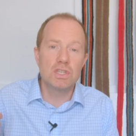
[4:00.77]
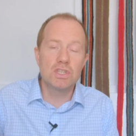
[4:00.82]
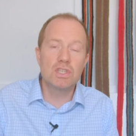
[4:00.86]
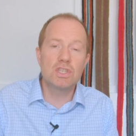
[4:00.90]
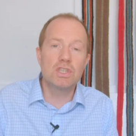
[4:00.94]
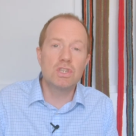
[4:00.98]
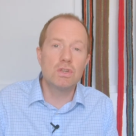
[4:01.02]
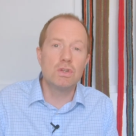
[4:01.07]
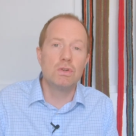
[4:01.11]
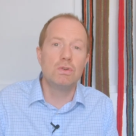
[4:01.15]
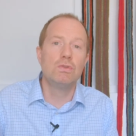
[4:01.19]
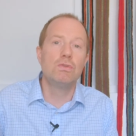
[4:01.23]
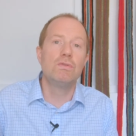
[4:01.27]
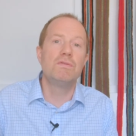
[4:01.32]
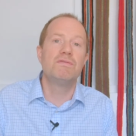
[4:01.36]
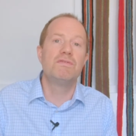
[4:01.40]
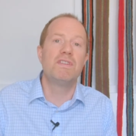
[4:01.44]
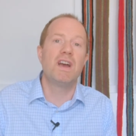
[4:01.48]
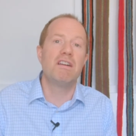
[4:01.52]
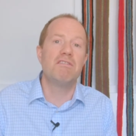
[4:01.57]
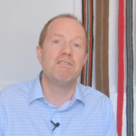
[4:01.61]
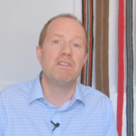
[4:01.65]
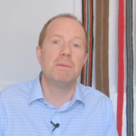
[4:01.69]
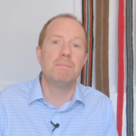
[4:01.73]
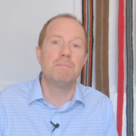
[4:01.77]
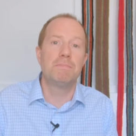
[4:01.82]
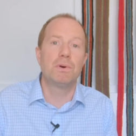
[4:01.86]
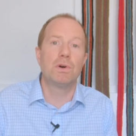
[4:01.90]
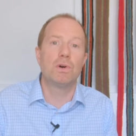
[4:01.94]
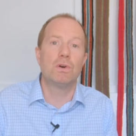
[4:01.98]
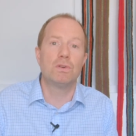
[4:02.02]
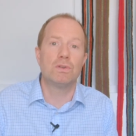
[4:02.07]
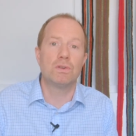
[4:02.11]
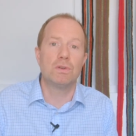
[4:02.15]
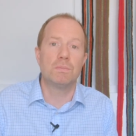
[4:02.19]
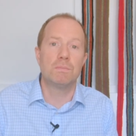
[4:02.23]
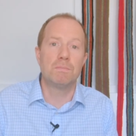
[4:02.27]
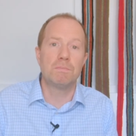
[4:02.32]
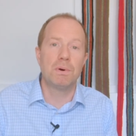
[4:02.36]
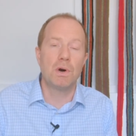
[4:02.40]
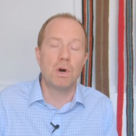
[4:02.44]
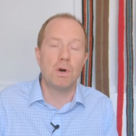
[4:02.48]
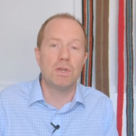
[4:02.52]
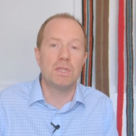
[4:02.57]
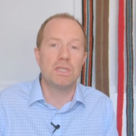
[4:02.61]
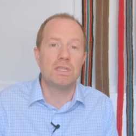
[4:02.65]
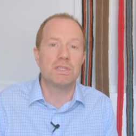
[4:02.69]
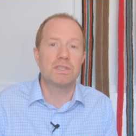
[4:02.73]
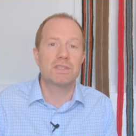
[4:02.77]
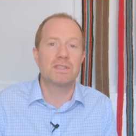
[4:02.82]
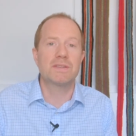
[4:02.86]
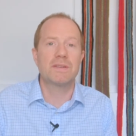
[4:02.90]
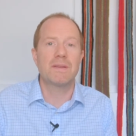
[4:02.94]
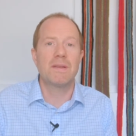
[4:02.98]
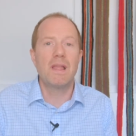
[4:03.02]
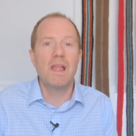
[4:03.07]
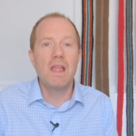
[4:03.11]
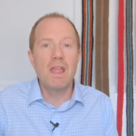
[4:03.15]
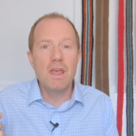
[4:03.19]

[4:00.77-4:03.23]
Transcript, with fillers: 2 very important points.